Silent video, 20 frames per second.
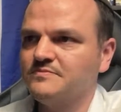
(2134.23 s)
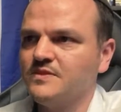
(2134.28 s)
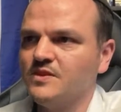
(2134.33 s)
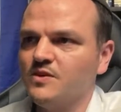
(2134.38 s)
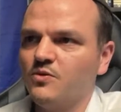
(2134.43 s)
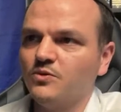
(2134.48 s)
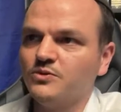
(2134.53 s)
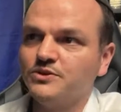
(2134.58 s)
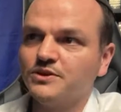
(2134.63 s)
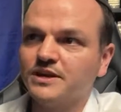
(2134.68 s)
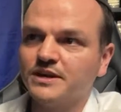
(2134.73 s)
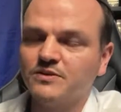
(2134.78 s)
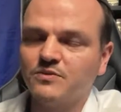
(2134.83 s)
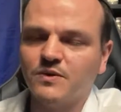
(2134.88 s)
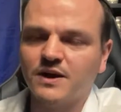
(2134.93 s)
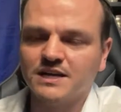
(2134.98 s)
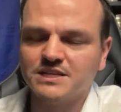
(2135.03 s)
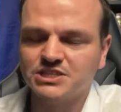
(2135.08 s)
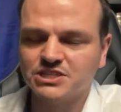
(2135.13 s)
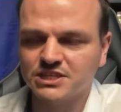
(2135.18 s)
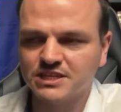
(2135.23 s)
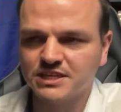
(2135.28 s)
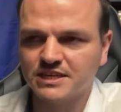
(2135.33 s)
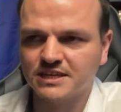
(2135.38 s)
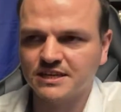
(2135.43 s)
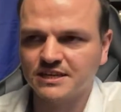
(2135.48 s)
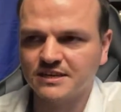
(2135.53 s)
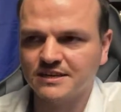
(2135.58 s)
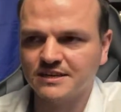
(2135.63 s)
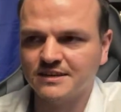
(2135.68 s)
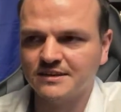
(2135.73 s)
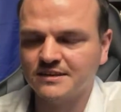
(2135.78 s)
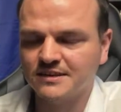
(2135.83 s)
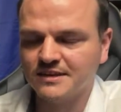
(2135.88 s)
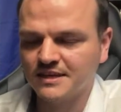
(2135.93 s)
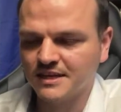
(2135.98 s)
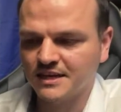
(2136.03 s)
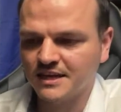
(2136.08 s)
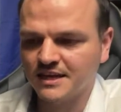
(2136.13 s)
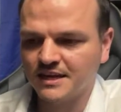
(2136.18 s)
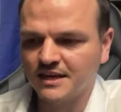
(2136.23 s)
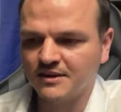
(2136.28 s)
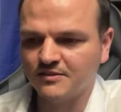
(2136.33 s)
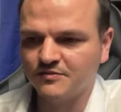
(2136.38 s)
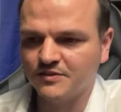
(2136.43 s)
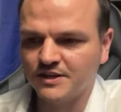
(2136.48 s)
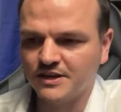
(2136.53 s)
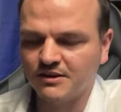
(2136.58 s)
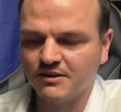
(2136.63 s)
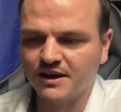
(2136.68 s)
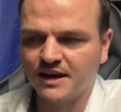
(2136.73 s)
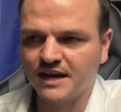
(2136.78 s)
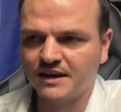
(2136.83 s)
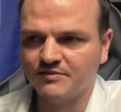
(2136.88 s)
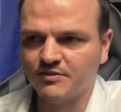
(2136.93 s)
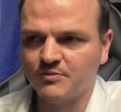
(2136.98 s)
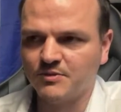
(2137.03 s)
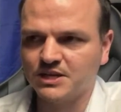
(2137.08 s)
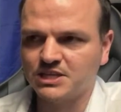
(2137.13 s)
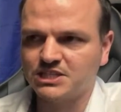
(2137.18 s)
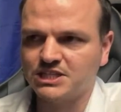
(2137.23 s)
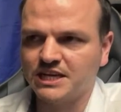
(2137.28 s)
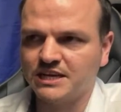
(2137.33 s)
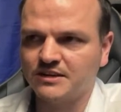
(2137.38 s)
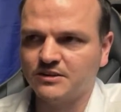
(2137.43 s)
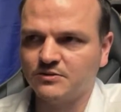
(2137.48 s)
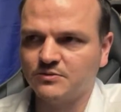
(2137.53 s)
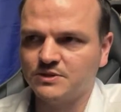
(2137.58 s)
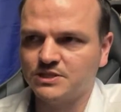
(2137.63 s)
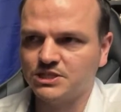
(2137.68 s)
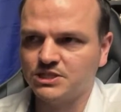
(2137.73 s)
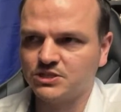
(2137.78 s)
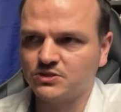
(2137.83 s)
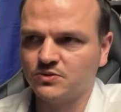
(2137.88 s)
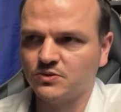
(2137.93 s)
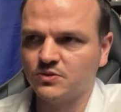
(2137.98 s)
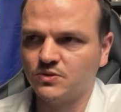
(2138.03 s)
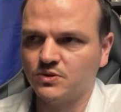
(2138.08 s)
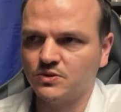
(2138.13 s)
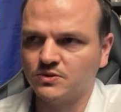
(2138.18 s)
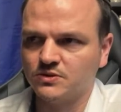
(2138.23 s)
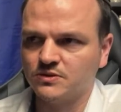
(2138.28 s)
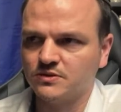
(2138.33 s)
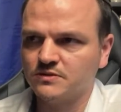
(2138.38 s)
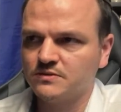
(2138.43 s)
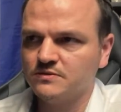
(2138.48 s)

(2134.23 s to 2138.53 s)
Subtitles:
Or you can watch a video I have on my channel which is called